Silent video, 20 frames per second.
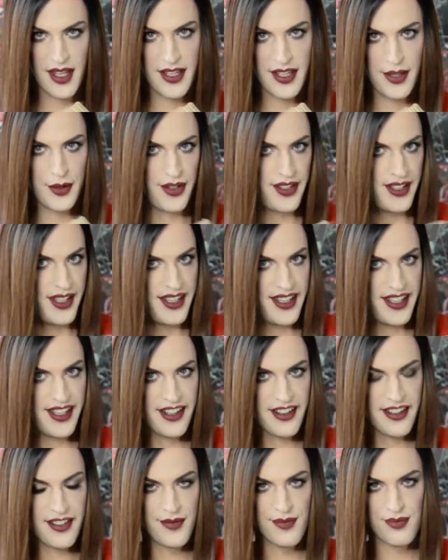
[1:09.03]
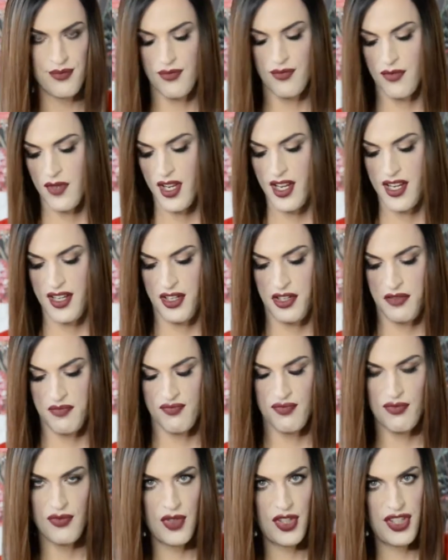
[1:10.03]
You see it here. A
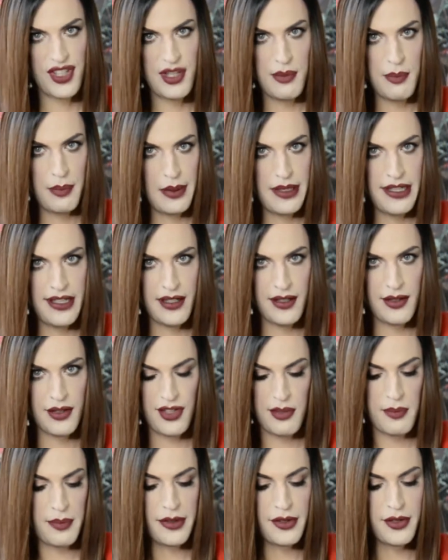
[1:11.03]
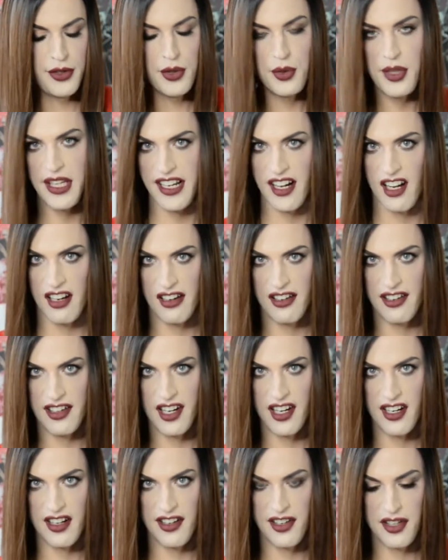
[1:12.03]
simple unicolored
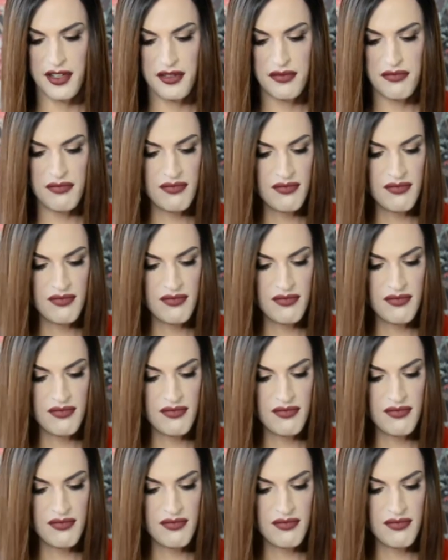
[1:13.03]
carton.